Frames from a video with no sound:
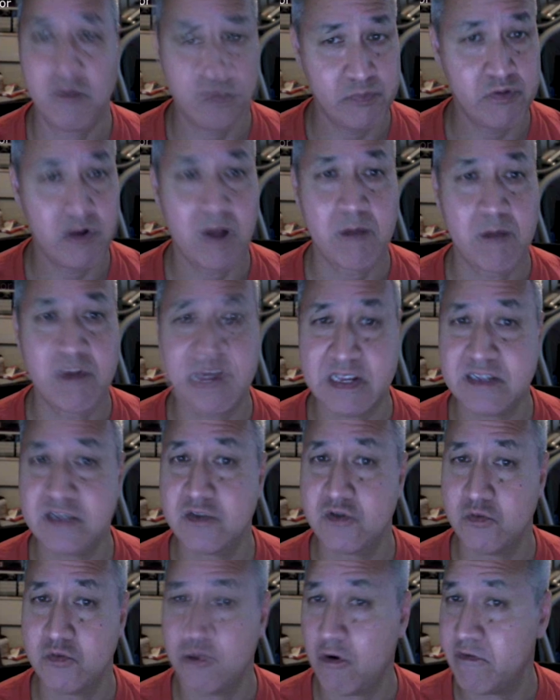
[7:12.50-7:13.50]
we probably need
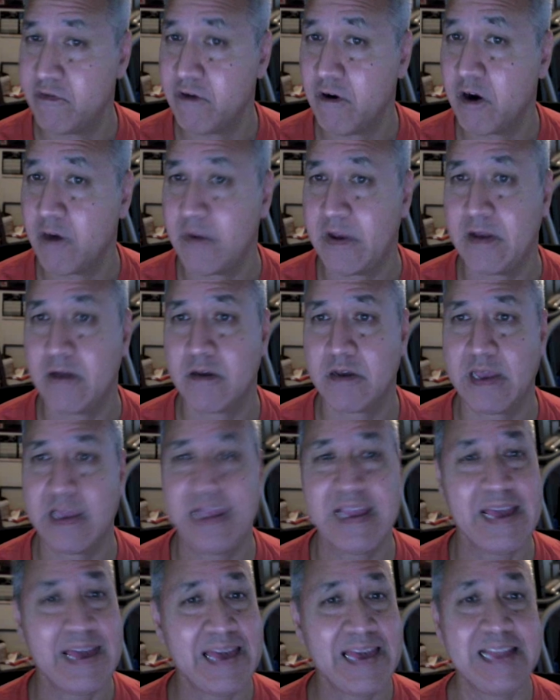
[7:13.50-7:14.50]
to do more farming.
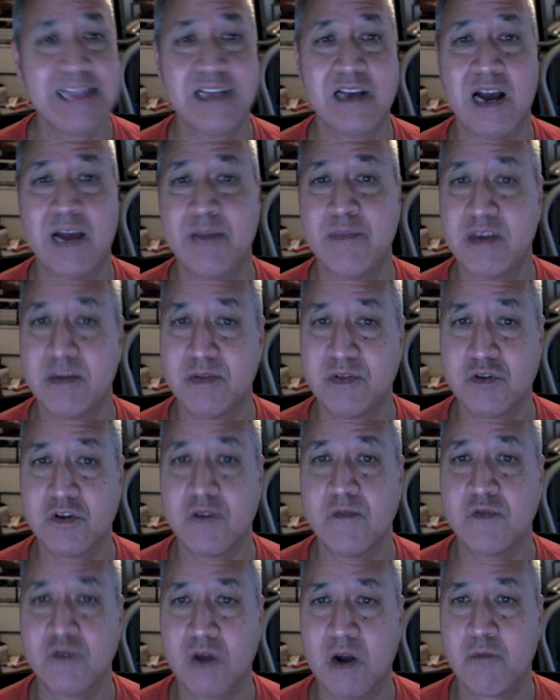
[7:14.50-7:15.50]
Okay, anytime the
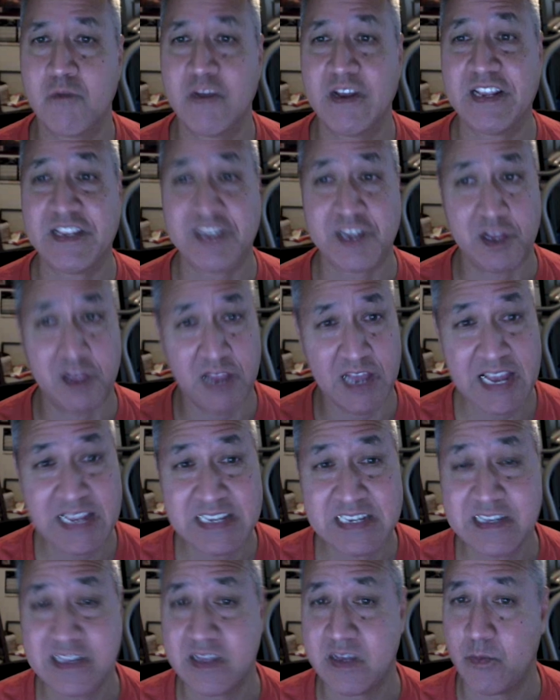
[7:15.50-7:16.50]
observed drop rate is
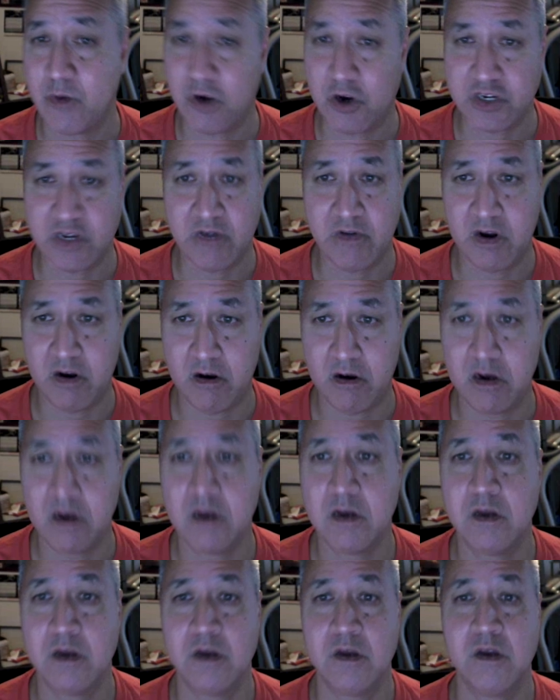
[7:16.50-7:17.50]
less than the margin of error,
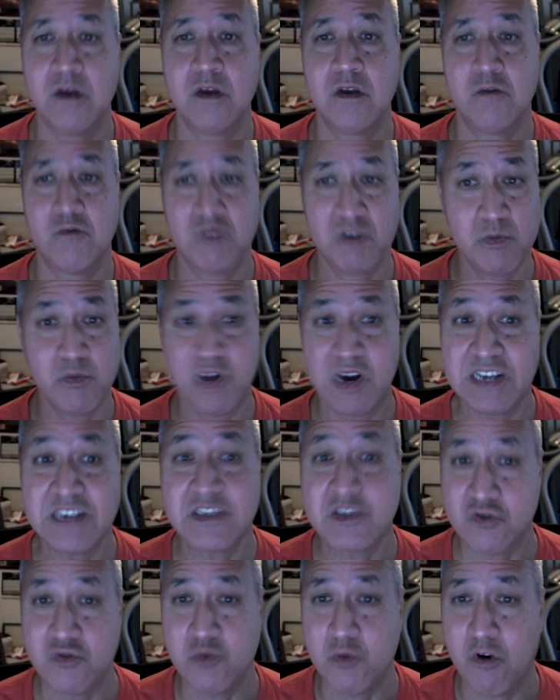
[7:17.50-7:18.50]
we
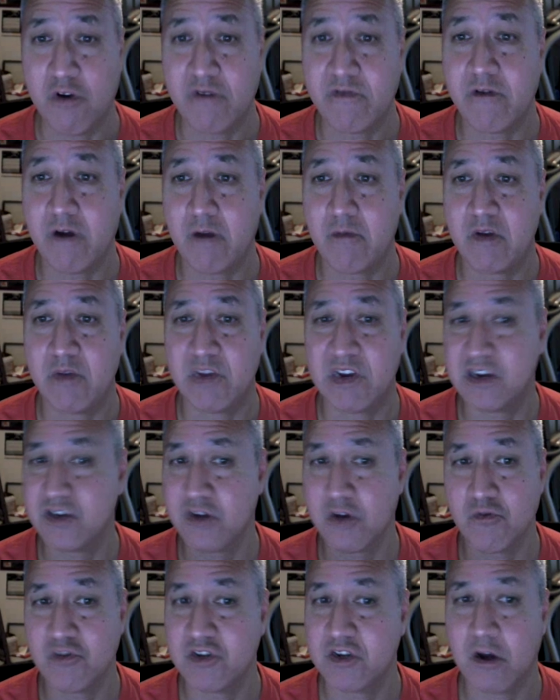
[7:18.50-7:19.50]
must do more farming
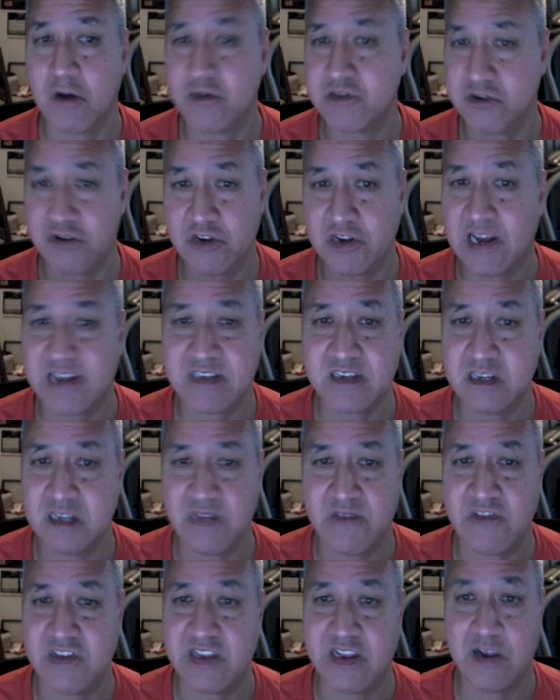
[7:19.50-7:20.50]
because our results are not
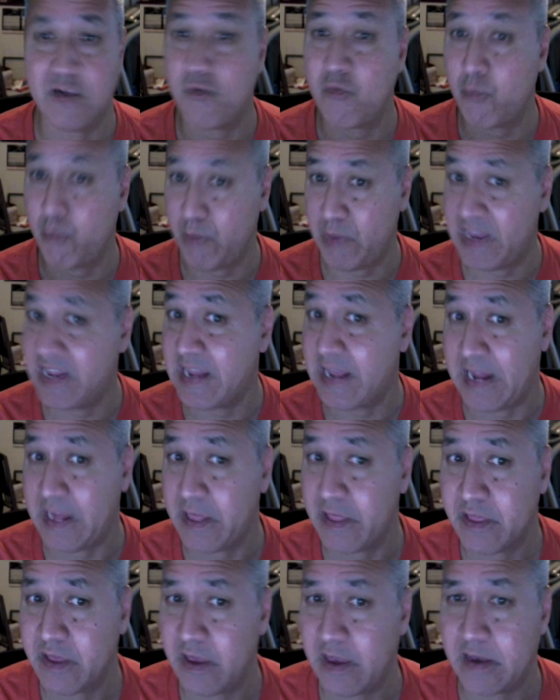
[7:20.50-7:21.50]
significant. They don't mean
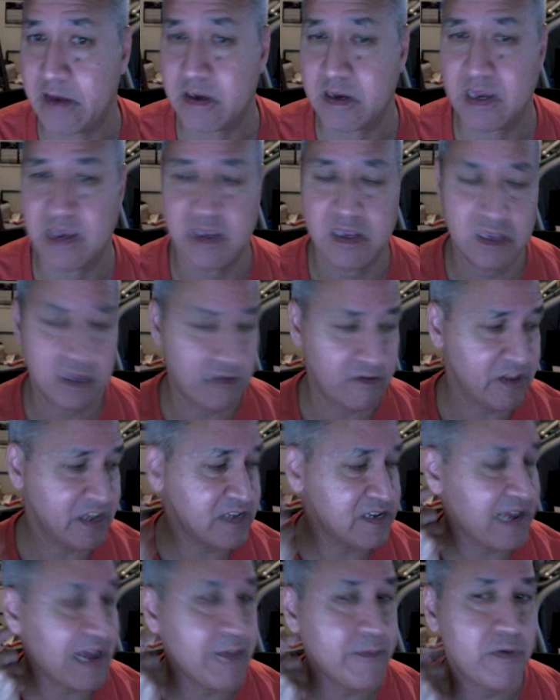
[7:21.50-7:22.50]
anything. Okay, give an
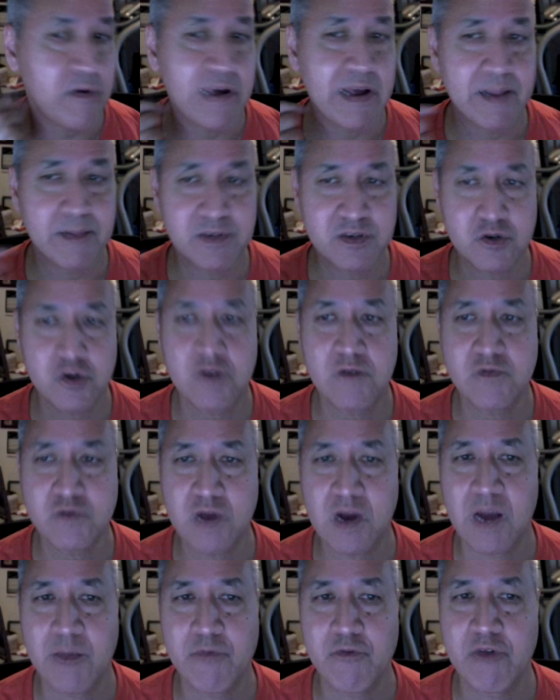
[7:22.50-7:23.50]
example. An observed
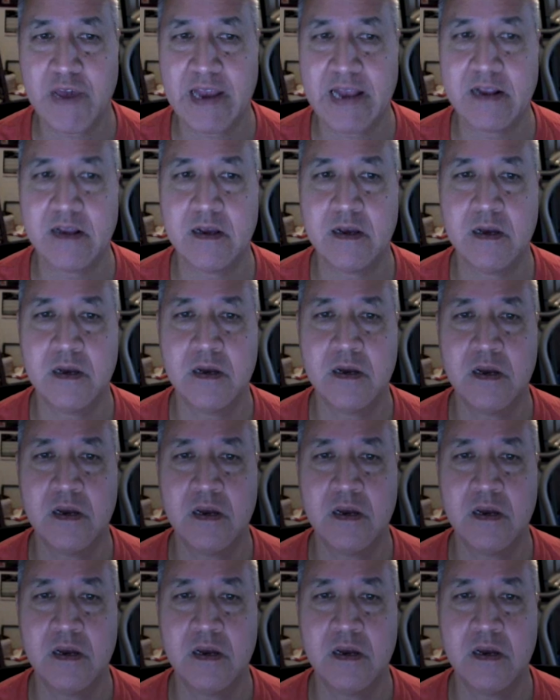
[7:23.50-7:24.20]
drop rate